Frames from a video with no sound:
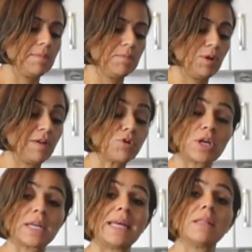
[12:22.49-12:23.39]
When I'm
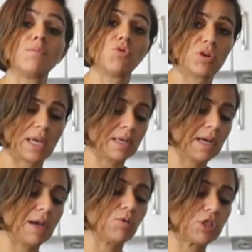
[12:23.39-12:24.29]
cooking in the morning,
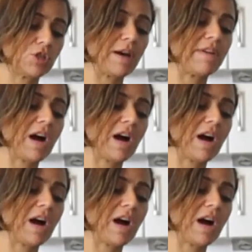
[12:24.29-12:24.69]
I usually have